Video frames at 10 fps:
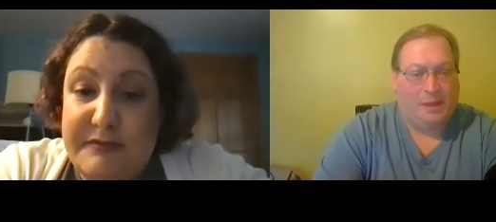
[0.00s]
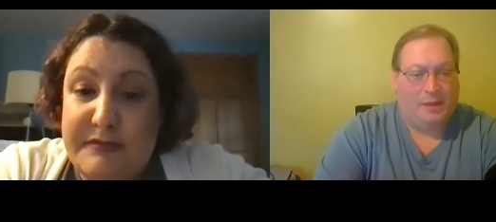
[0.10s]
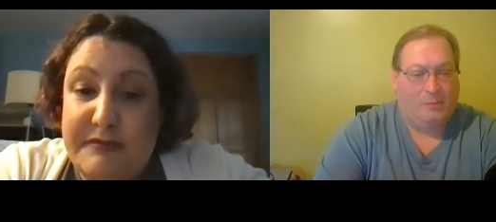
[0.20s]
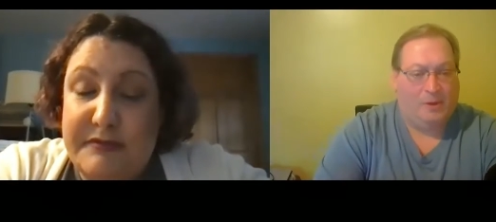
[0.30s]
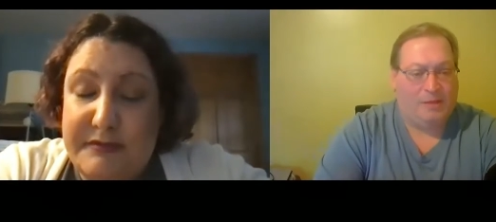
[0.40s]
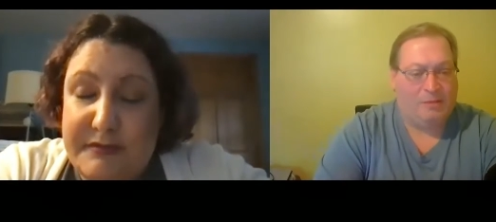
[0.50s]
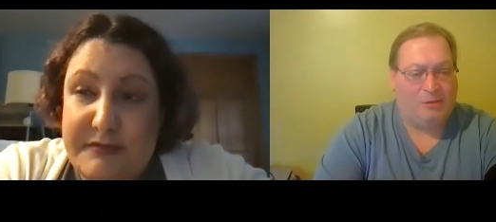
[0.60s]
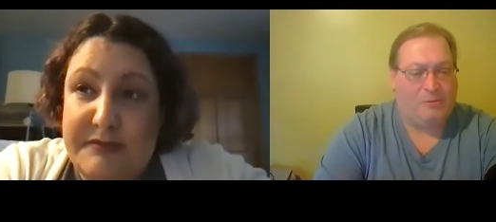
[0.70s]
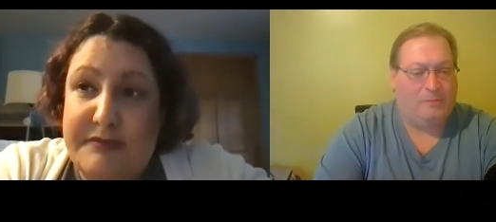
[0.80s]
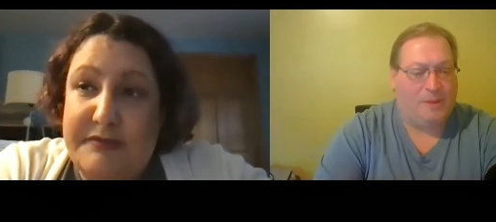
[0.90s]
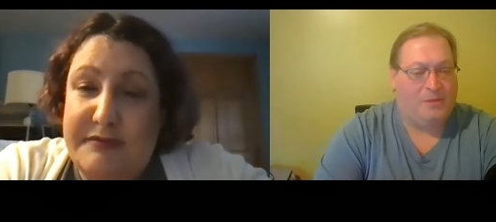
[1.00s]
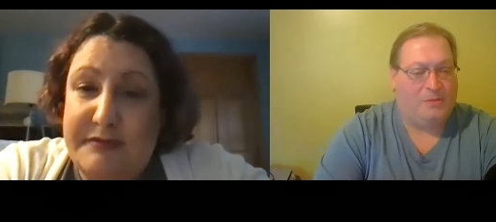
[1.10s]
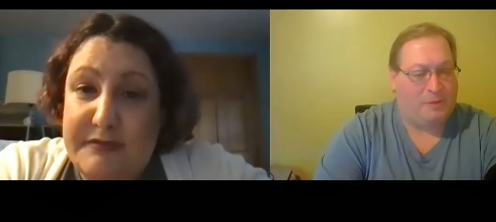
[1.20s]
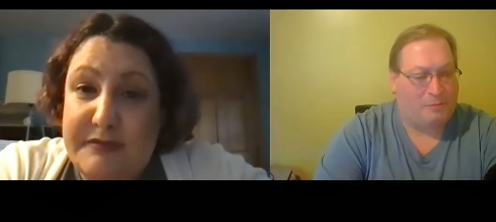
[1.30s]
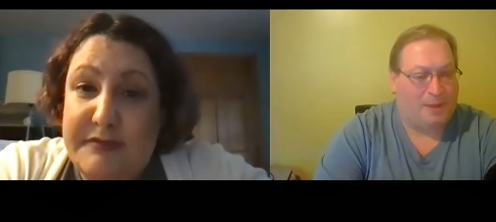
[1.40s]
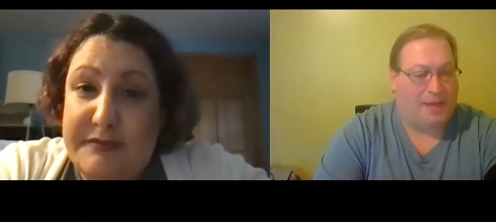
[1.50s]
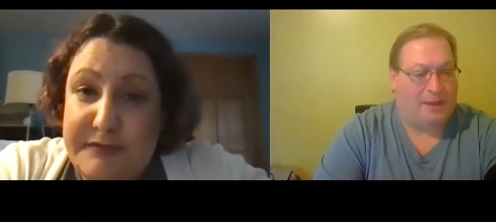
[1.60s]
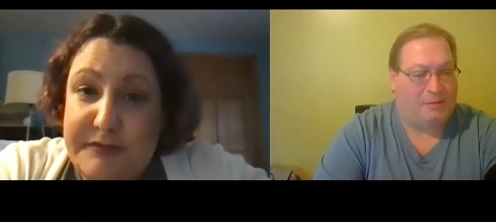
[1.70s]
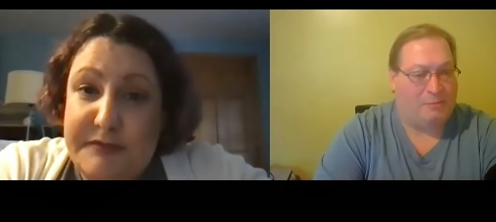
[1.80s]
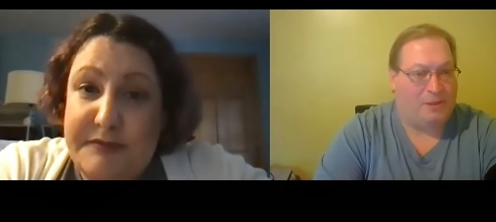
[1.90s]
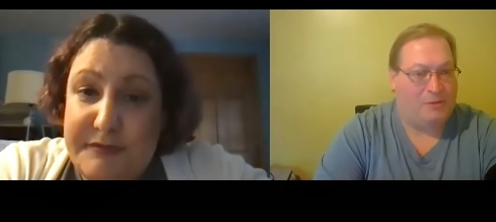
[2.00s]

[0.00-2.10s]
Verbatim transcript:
Speaker 1: What has your, been your response when